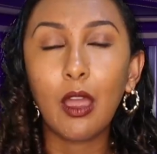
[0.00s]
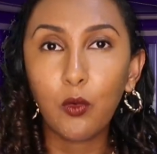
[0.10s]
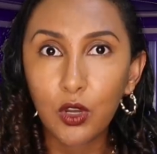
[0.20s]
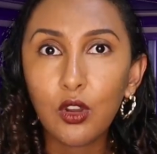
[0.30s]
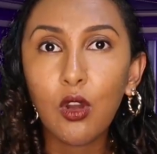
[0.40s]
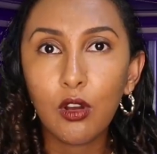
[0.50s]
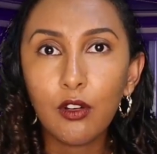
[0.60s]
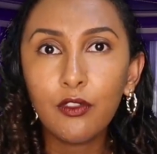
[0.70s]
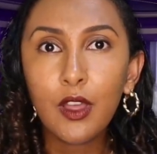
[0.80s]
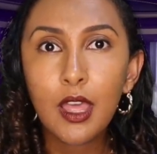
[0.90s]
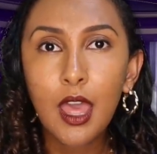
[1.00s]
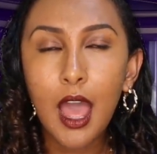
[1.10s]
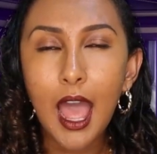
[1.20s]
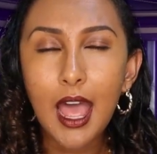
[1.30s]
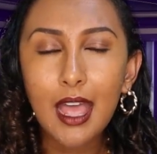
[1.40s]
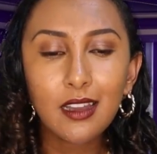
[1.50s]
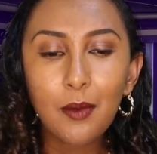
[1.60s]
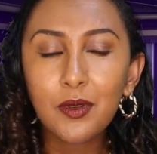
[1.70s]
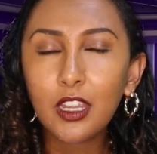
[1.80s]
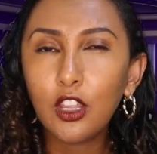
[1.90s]
that we know of, has not
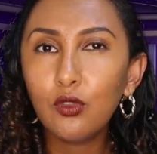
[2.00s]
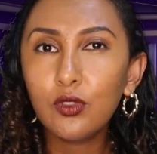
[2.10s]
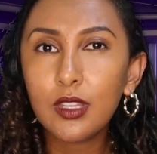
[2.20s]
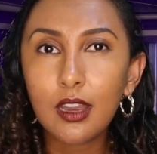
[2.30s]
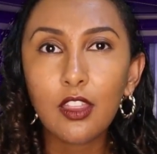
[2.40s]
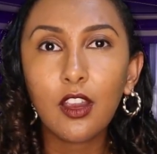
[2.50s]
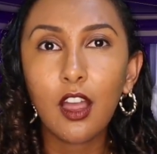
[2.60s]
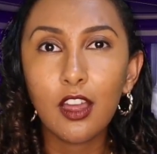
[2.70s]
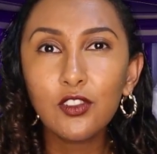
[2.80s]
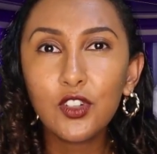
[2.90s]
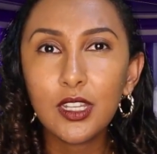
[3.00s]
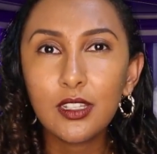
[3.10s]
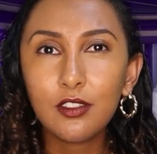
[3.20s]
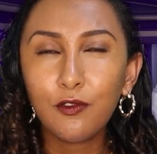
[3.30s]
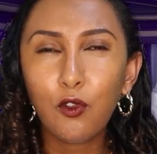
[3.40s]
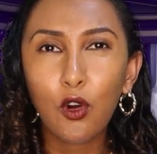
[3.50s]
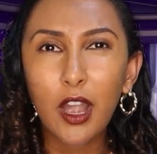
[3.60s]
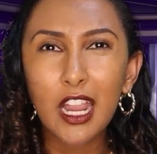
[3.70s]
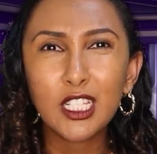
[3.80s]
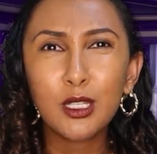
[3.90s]
been accused in other countries for
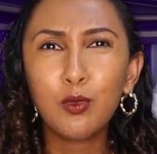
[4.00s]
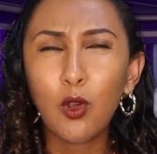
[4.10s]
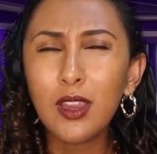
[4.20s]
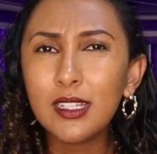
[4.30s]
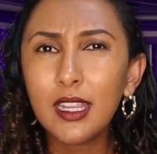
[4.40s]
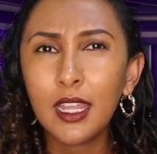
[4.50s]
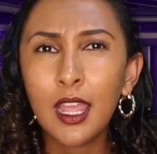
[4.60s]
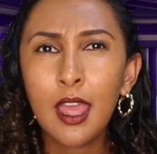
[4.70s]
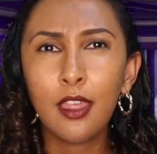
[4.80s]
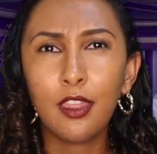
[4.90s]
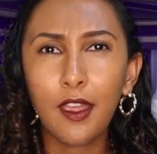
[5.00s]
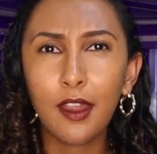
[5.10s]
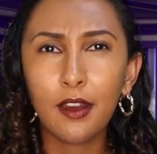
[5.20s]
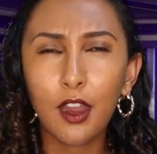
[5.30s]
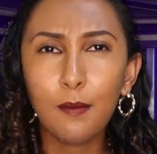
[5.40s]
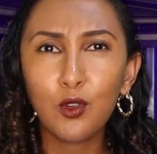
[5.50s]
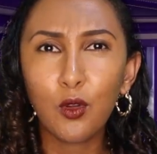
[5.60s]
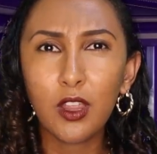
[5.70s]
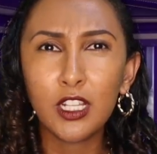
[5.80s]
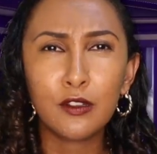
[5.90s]
exploiting their
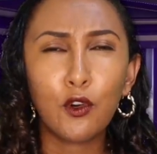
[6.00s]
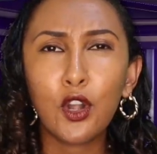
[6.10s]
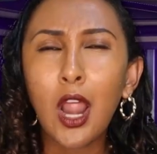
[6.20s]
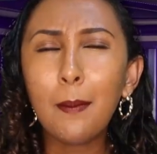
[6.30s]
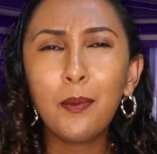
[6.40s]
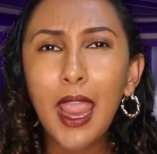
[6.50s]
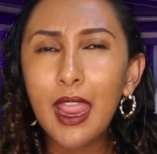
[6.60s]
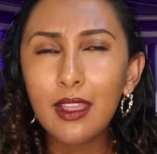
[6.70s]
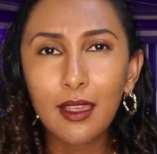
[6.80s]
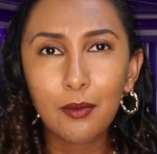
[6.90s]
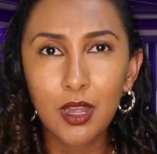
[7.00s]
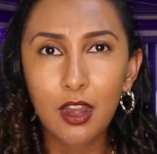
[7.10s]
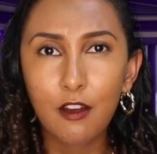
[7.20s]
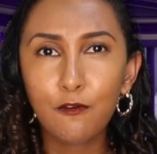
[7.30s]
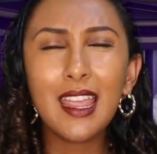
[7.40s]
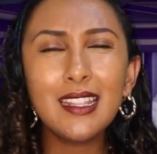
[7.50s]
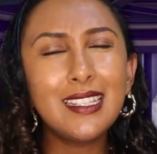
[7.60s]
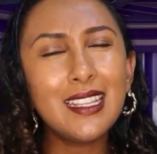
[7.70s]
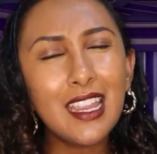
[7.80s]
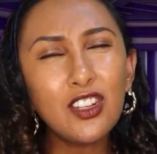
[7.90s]
employees, for not paying them enough.
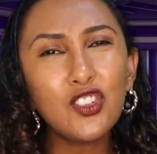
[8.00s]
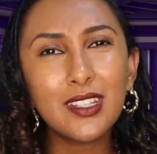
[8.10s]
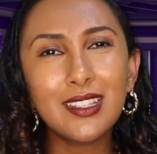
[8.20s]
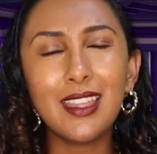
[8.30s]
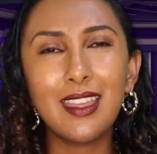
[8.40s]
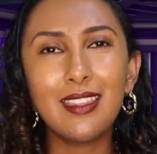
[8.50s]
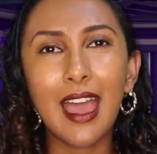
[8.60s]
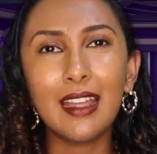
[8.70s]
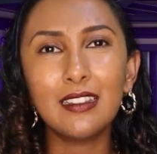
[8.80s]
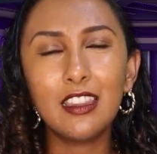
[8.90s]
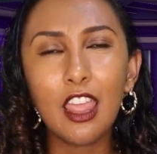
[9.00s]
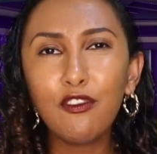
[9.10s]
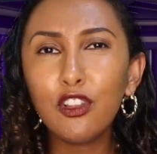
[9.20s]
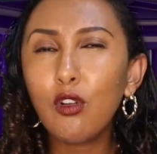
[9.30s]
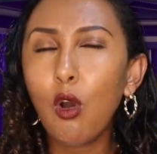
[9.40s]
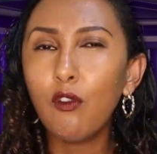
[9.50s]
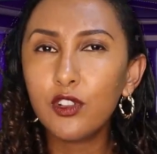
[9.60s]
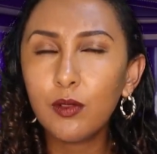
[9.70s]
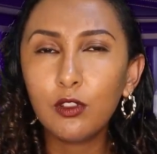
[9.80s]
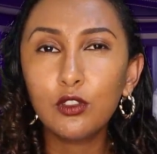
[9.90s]
It's interesting that they feel
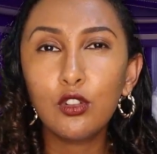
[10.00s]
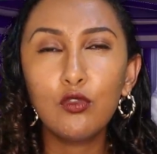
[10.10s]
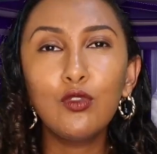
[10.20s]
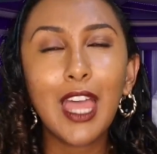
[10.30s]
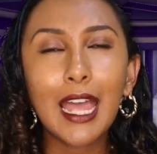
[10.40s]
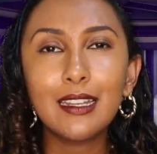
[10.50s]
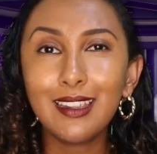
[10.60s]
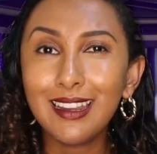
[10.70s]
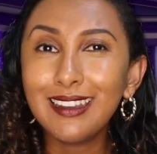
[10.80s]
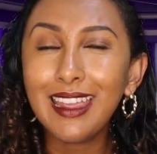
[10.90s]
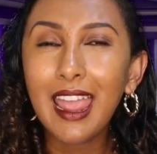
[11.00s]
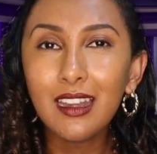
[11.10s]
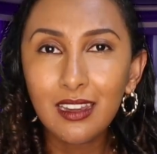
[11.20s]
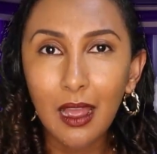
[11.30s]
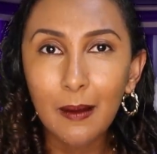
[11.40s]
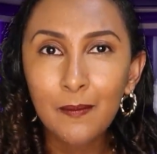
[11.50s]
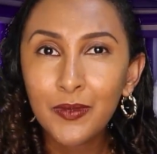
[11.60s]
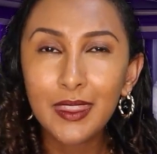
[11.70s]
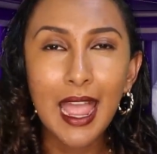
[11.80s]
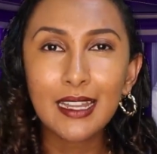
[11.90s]
comfortable to do that in Kenya,
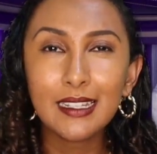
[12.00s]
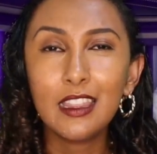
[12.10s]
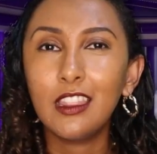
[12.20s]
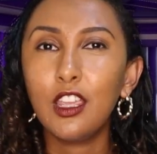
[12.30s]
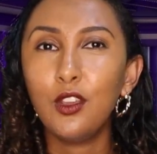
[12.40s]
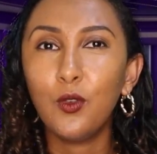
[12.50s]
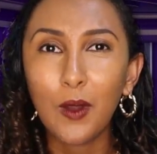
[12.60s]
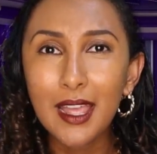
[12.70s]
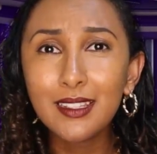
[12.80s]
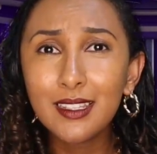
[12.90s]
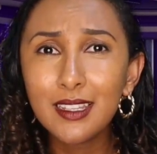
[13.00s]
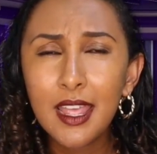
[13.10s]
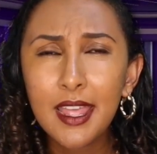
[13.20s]
not in the US,